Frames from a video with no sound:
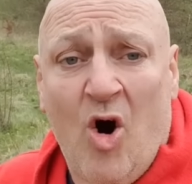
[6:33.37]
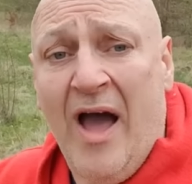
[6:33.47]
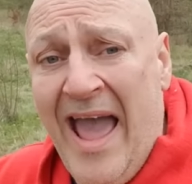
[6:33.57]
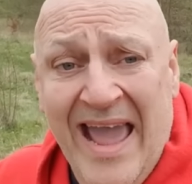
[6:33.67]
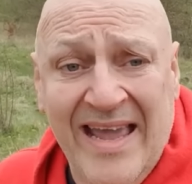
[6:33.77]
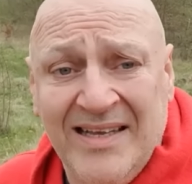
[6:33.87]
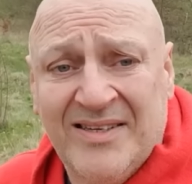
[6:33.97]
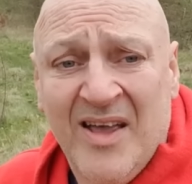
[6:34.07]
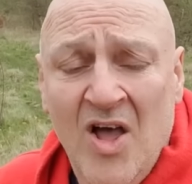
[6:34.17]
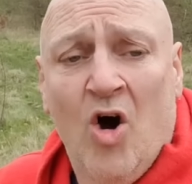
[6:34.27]
Or
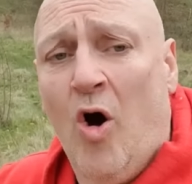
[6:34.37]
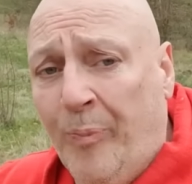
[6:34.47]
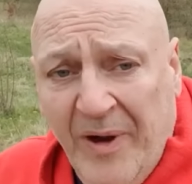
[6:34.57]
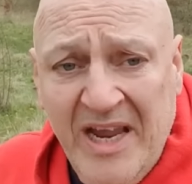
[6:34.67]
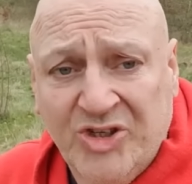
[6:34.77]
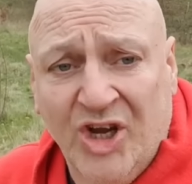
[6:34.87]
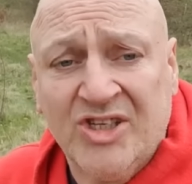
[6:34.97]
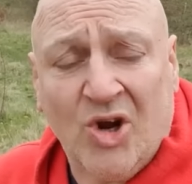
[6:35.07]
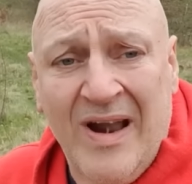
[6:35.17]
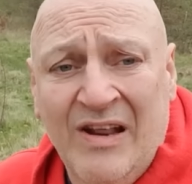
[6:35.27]
hate, or
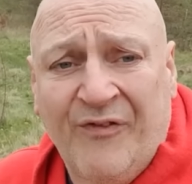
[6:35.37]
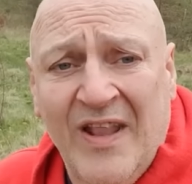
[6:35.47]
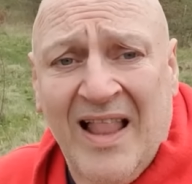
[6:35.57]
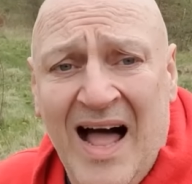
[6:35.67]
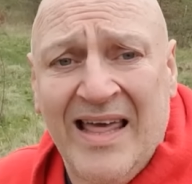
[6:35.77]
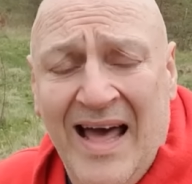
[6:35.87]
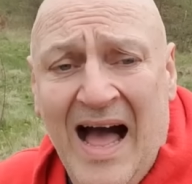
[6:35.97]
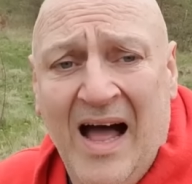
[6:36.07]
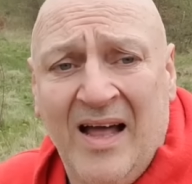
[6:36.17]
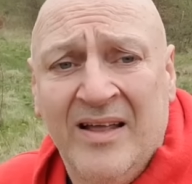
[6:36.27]
preachers, or anything like
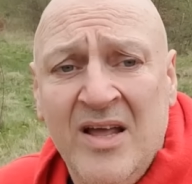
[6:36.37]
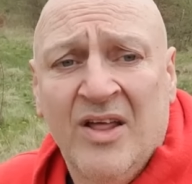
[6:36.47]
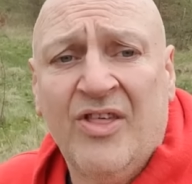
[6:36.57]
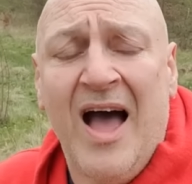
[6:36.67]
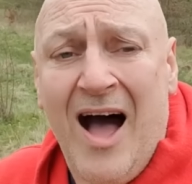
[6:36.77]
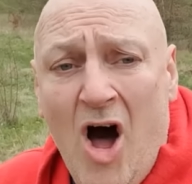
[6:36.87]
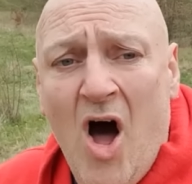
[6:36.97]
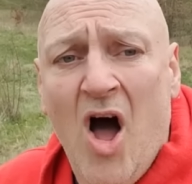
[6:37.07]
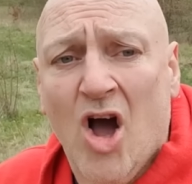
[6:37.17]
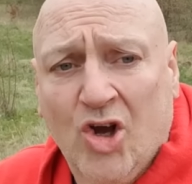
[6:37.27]
that that
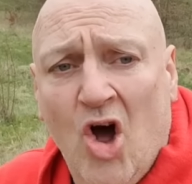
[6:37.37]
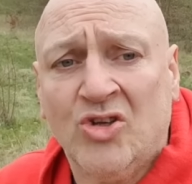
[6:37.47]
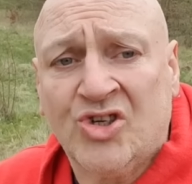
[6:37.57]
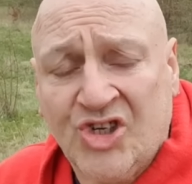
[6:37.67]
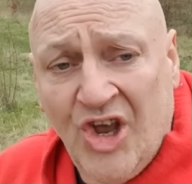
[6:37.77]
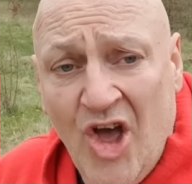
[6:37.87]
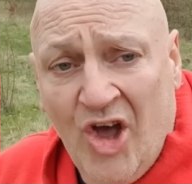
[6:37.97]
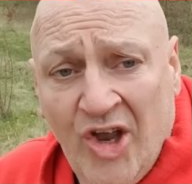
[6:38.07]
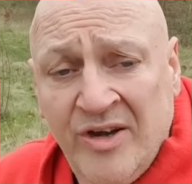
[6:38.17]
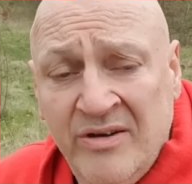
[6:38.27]
are a
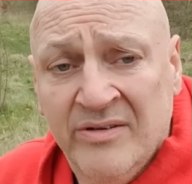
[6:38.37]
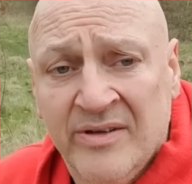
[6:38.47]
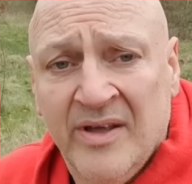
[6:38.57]
concern.